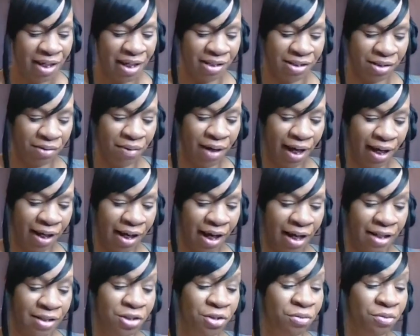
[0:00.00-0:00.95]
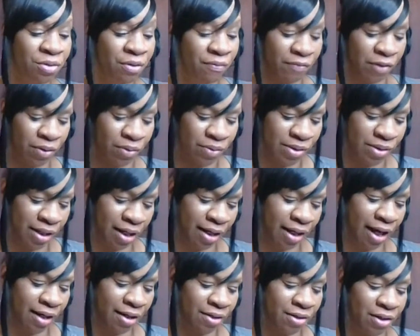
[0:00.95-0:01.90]
and so I got two of those. I
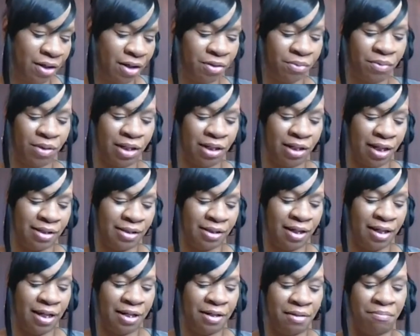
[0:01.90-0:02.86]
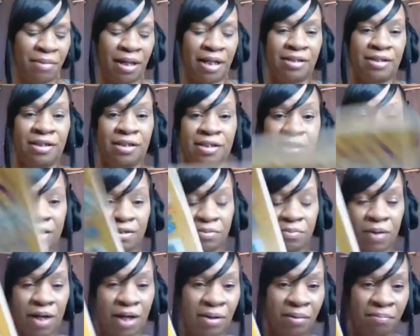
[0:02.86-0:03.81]
got another one that's a hidden message as
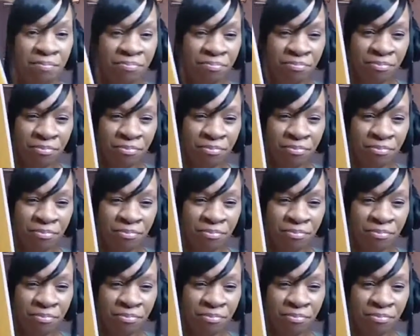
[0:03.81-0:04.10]
well.